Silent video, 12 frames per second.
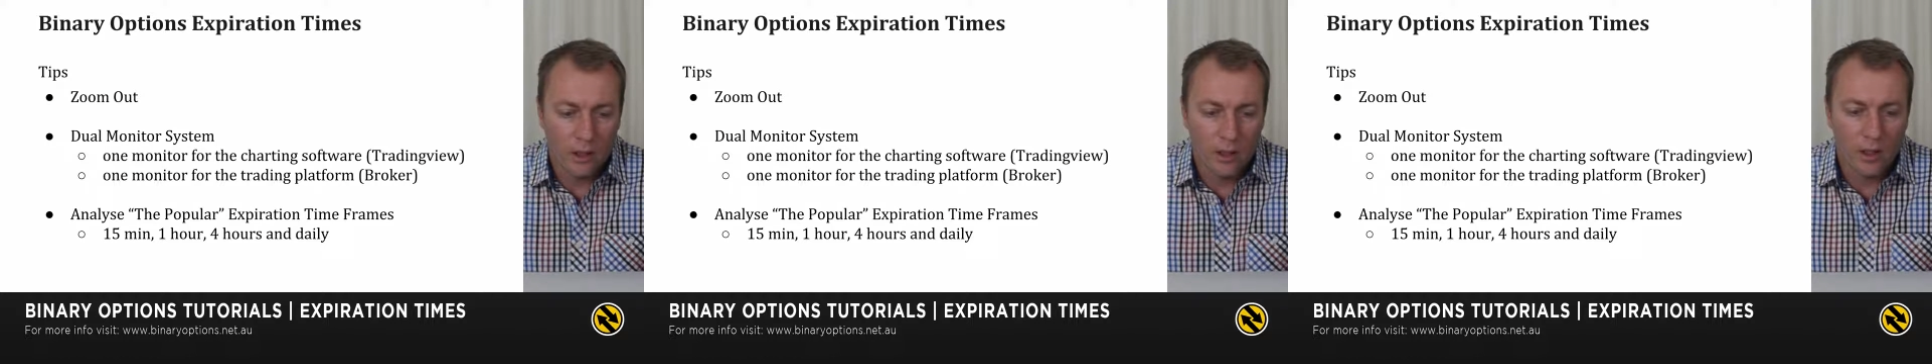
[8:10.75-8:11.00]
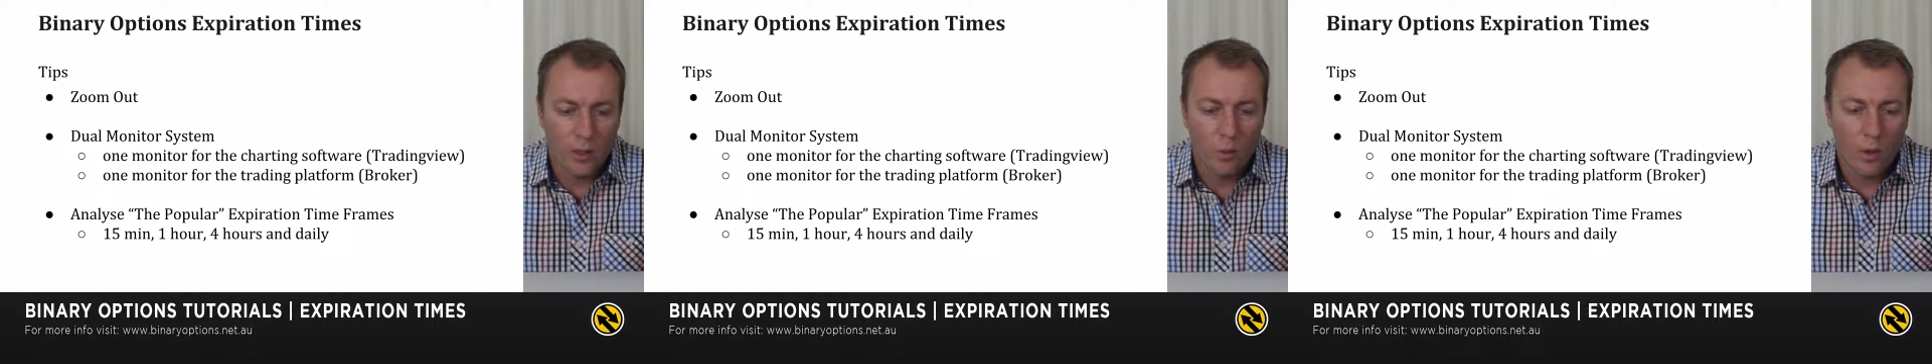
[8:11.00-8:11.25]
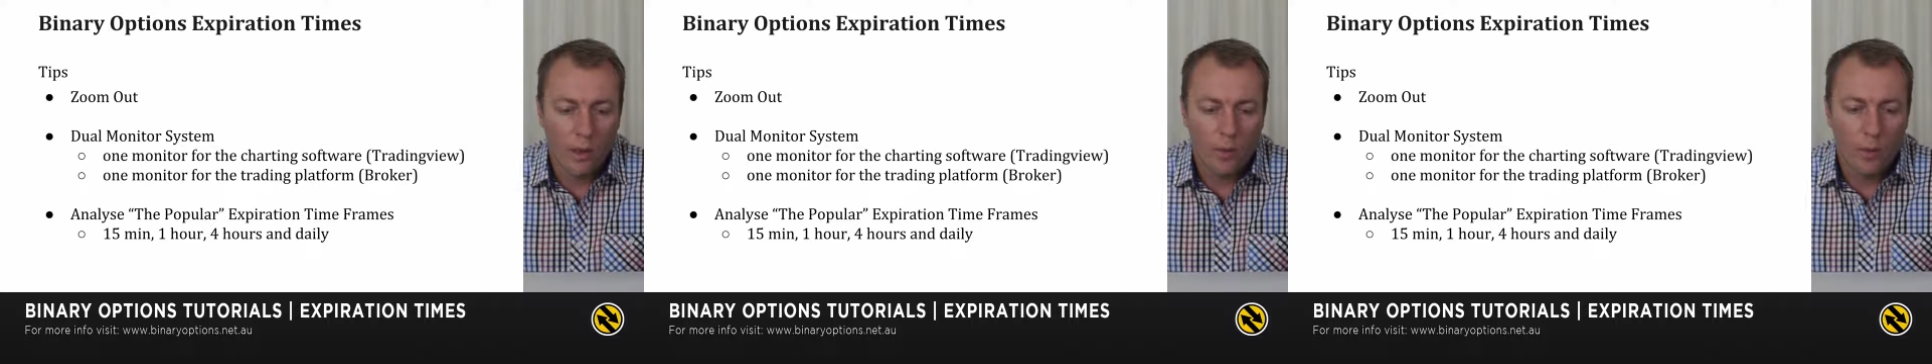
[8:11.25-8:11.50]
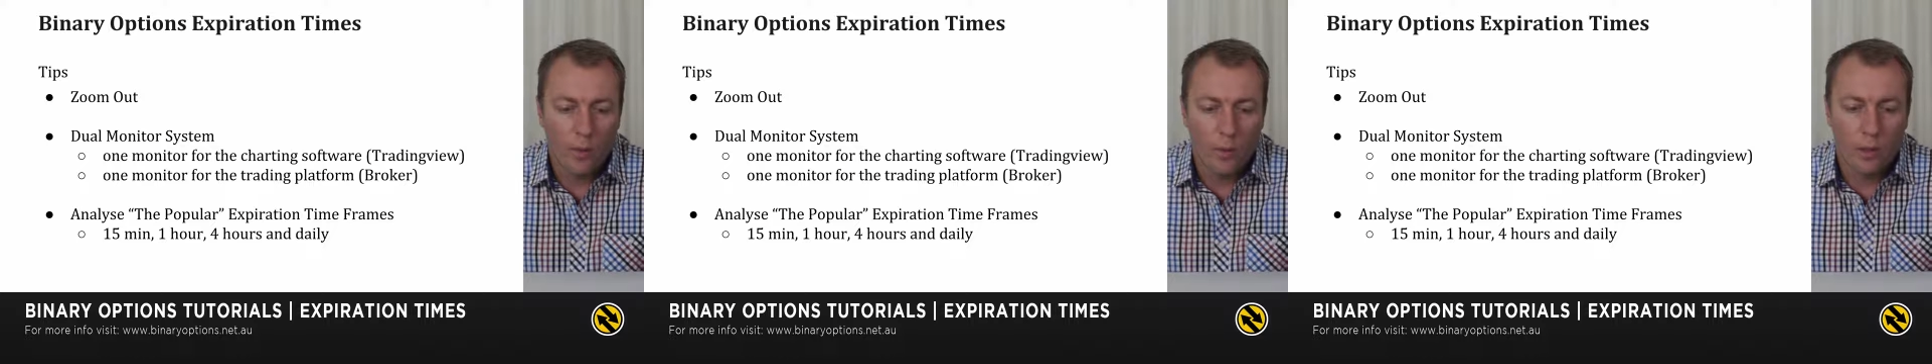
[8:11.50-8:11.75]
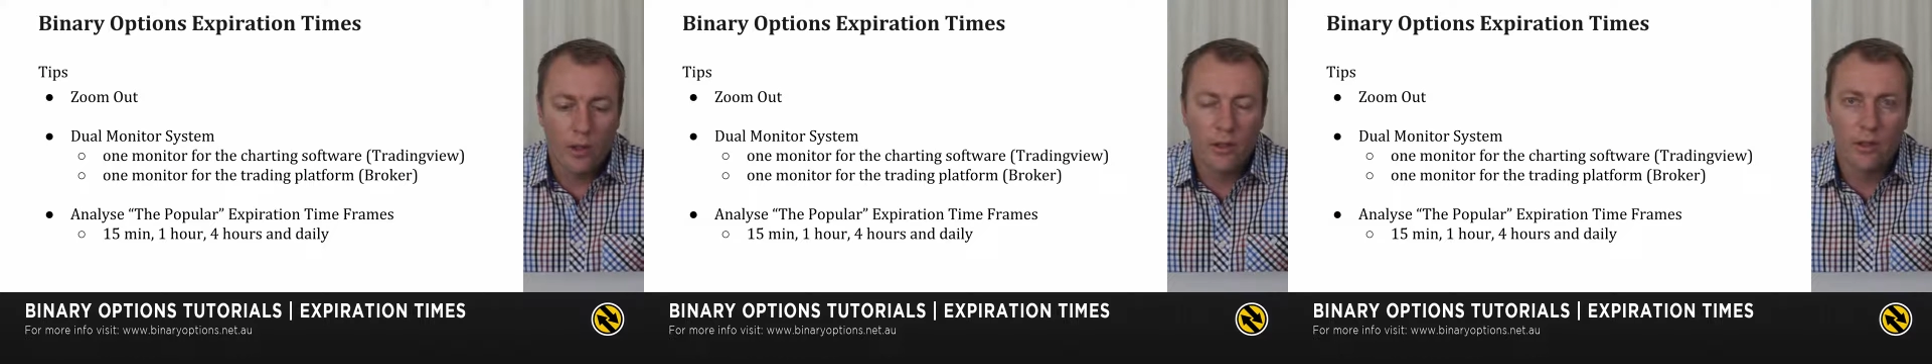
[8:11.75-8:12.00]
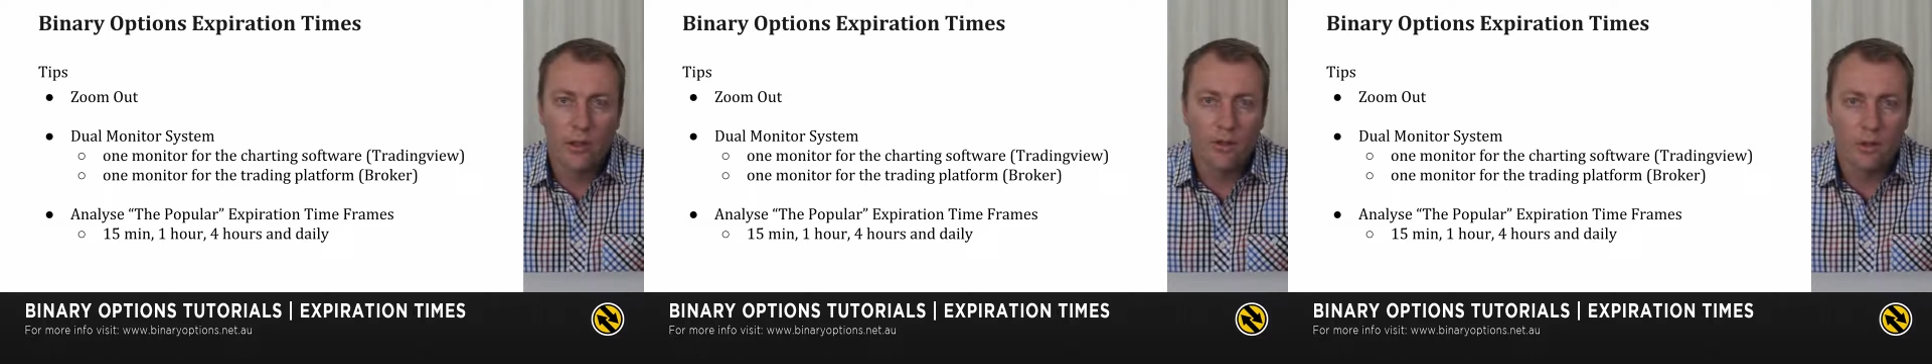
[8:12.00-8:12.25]
So one
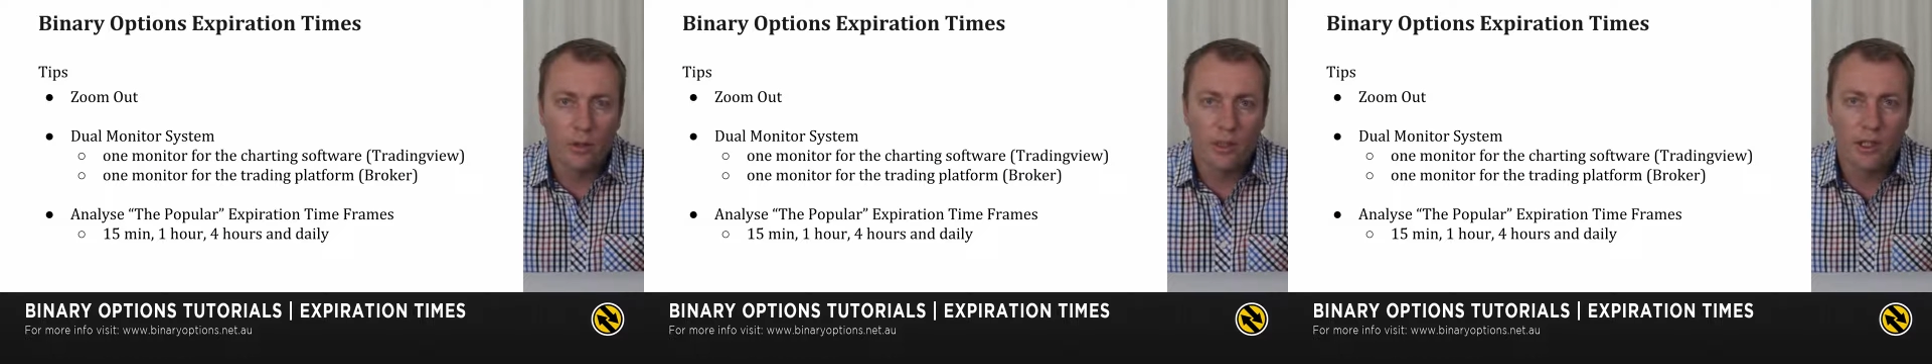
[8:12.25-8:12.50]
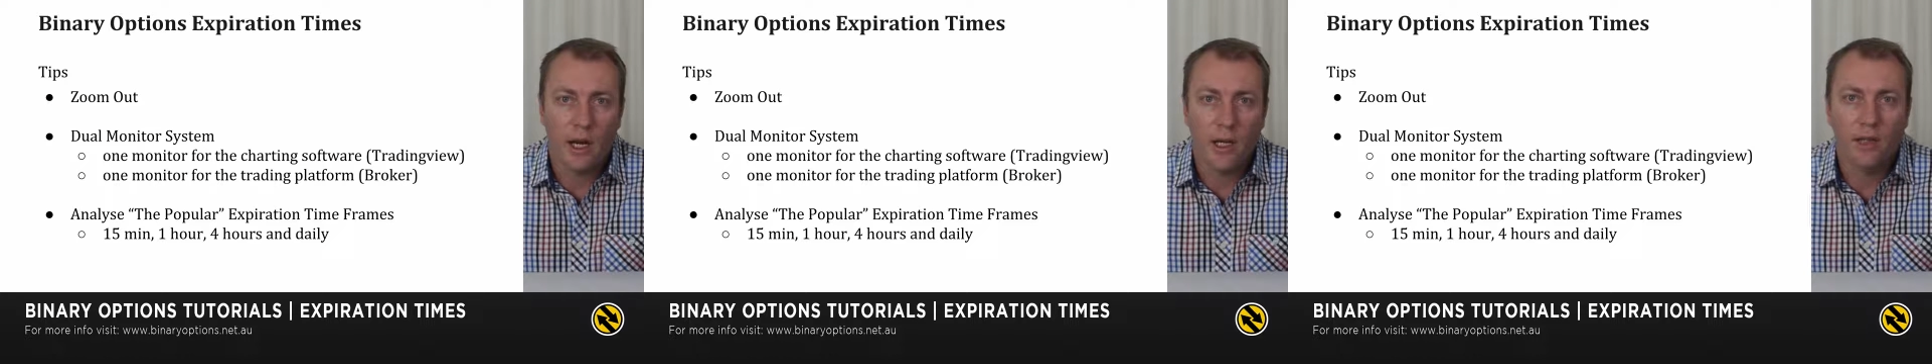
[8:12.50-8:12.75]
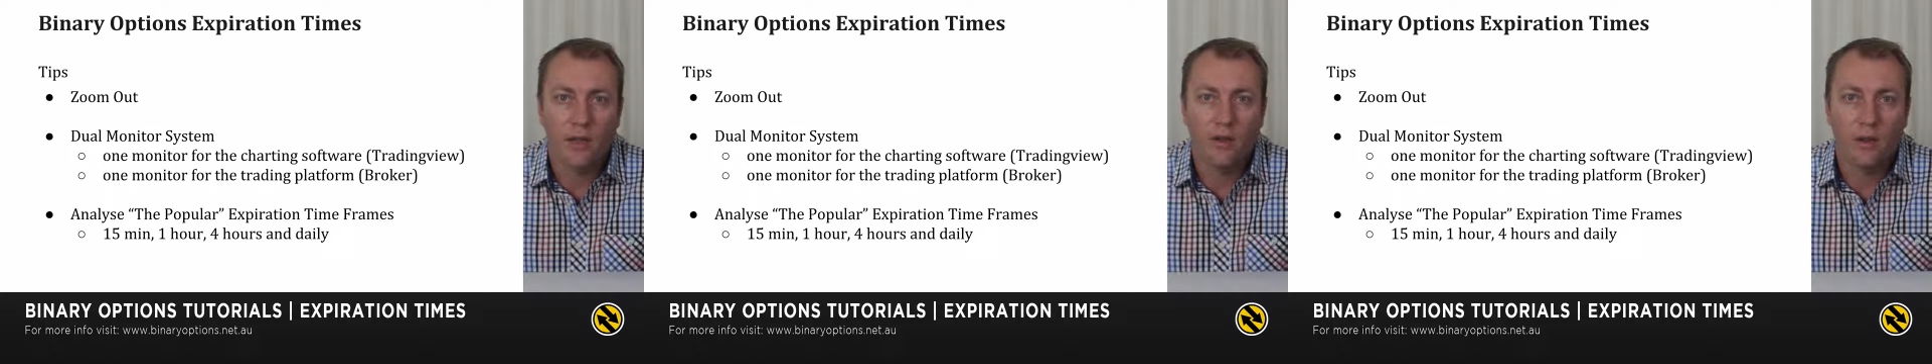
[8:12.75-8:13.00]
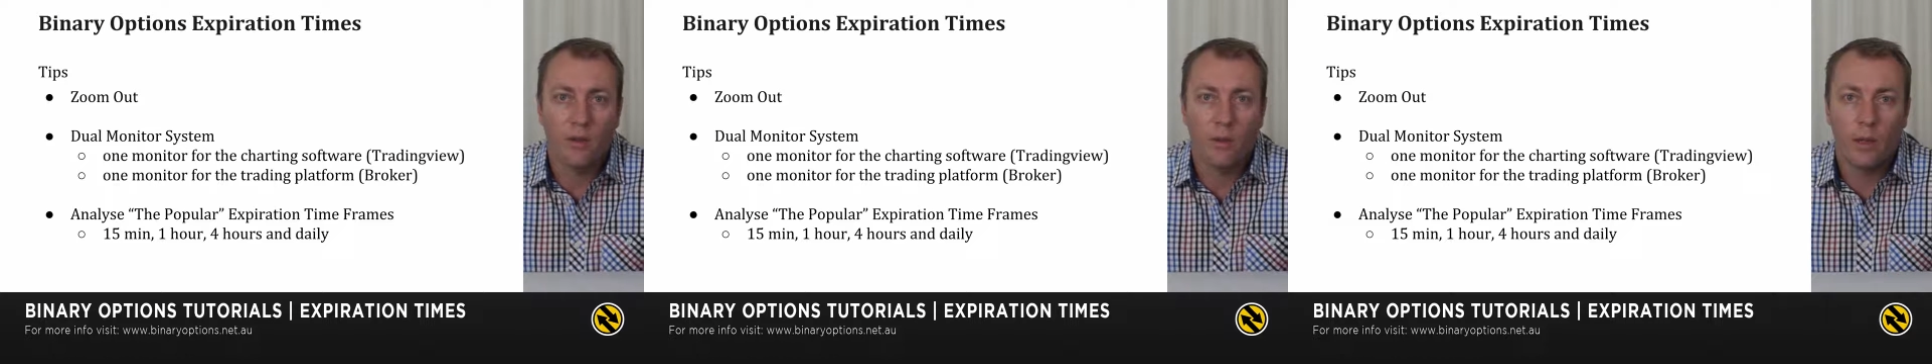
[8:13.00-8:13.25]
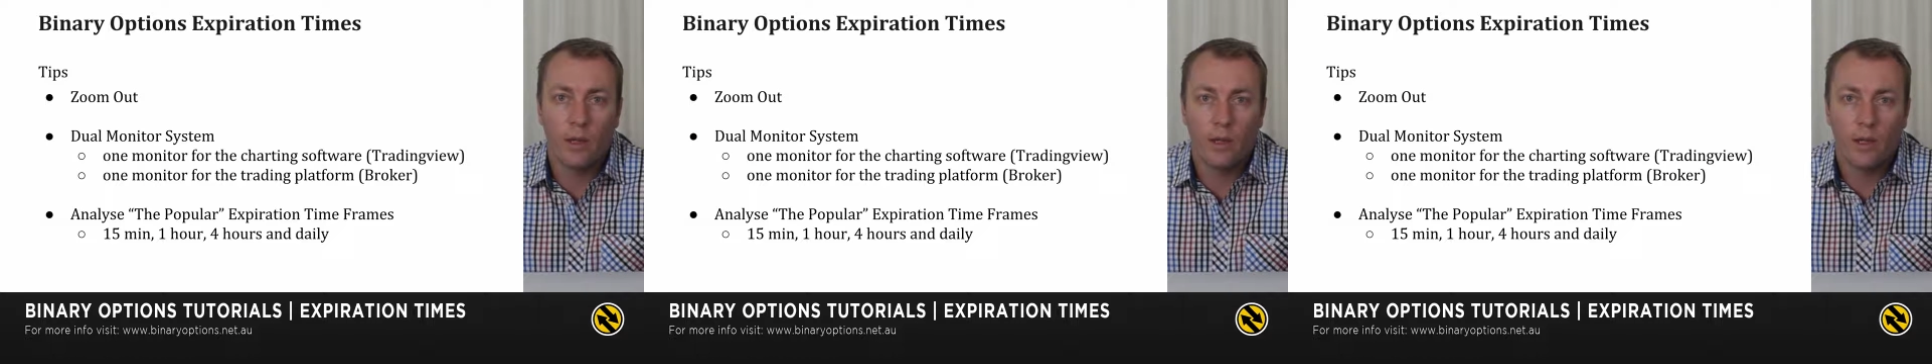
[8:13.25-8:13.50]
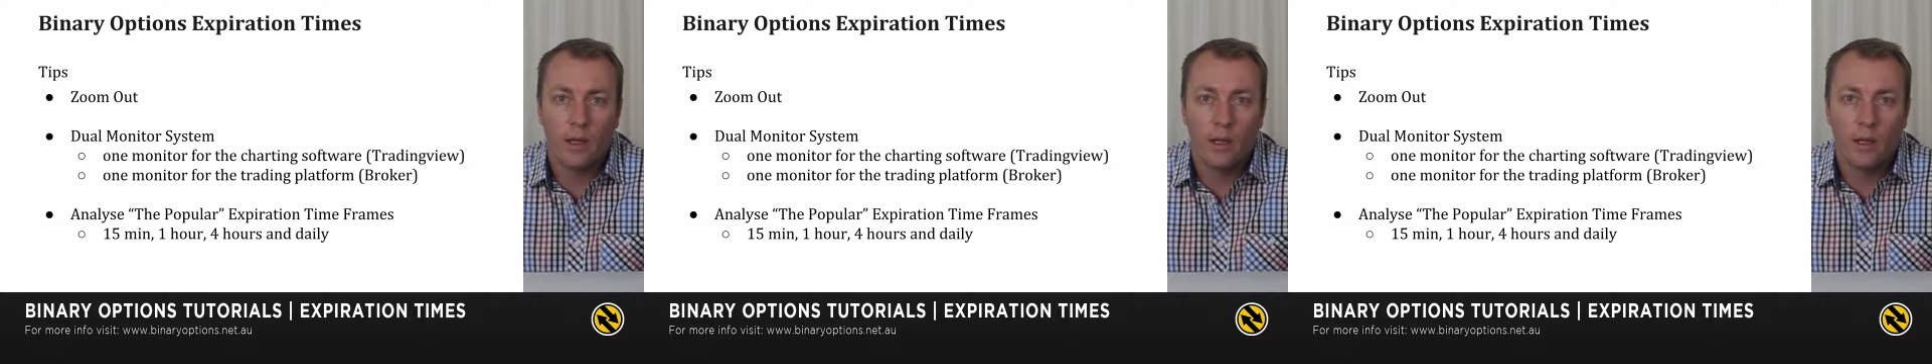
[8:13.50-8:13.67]
monitor is for your charting software,